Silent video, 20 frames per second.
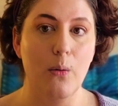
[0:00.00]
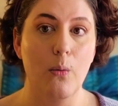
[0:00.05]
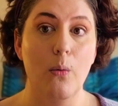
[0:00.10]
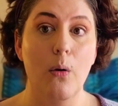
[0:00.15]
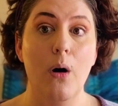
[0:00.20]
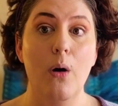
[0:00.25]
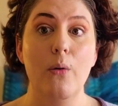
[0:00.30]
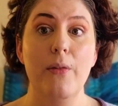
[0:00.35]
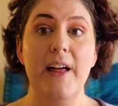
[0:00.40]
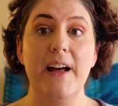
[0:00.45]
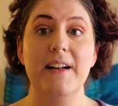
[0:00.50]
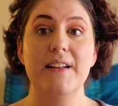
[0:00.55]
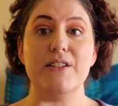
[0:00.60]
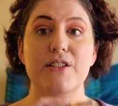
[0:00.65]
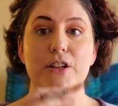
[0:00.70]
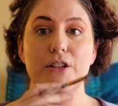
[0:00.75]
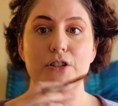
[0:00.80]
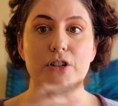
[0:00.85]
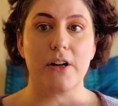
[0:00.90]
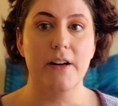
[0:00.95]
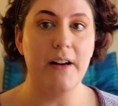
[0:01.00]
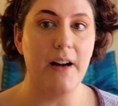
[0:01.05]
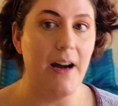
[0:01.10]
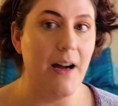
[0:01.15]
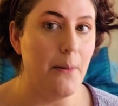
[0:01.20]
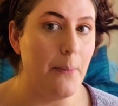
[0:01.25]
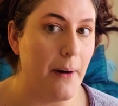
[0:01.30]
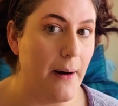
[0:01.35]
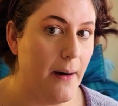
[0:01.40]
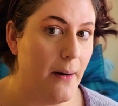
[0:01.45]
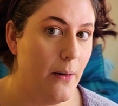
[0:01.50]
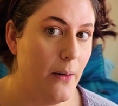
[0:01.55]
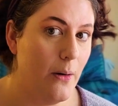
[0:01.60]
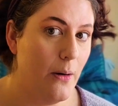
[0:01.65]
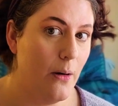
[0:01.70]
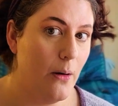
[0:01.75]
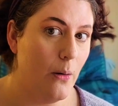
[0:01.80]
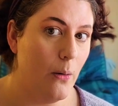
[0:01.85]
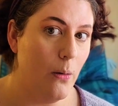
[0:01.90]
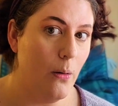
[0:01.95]
oh, that is a dark eyebrow.
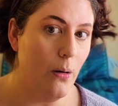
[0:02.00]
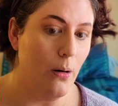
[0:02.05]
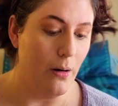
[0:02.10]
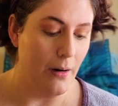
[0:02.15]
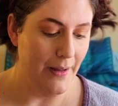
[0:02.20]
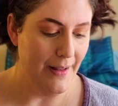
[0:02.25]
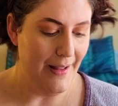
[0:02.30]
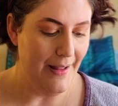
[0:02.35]
Oh,